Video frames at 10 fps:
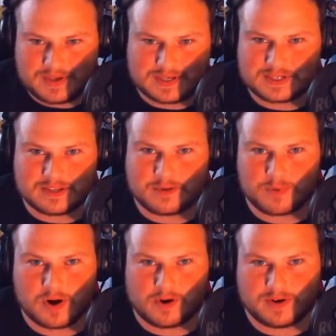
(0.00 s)
this
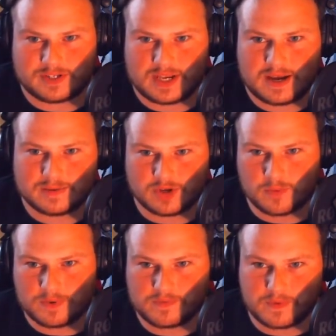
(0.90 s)
isn't the progress that I
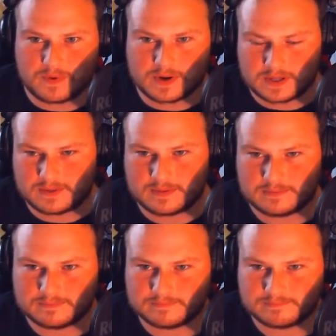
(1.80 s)
was hoping for.